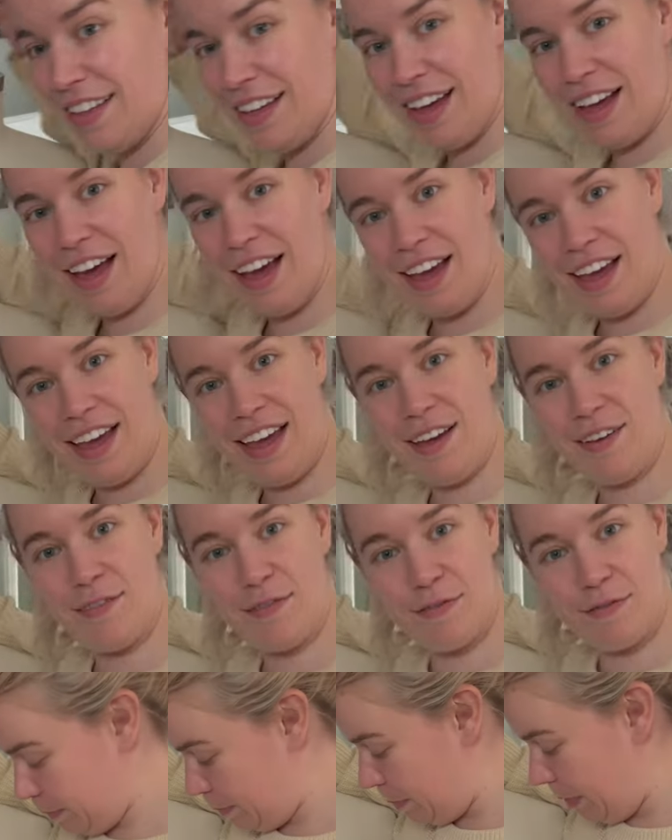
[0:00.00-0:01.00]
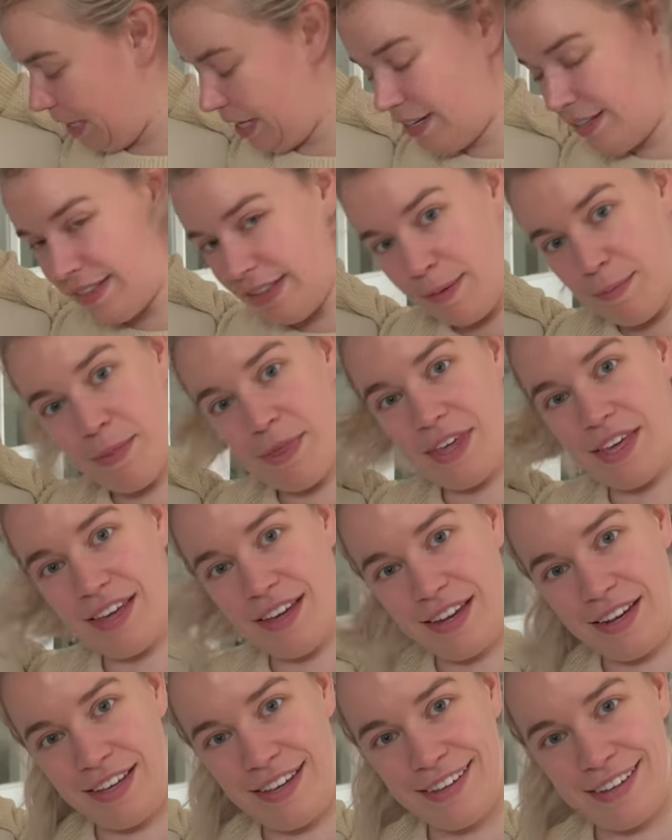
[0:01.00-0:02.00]
I have pinned something
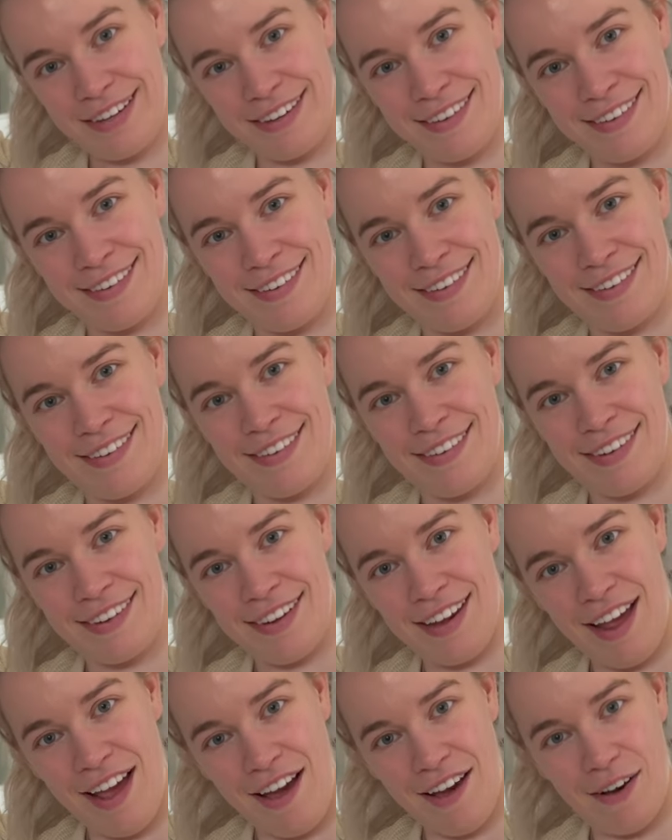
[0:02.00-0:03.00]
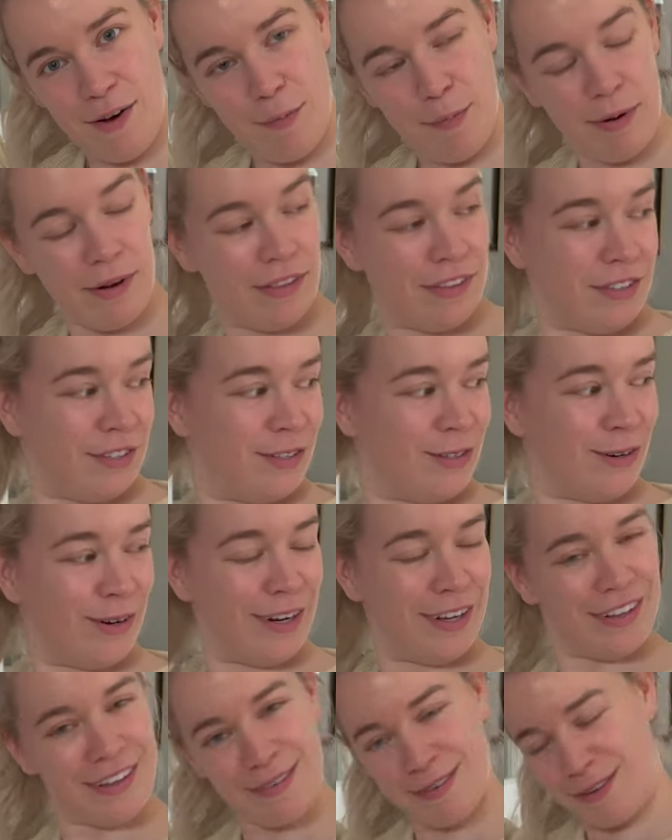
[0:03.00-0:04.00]
on here. Now, per the tutorial, I'm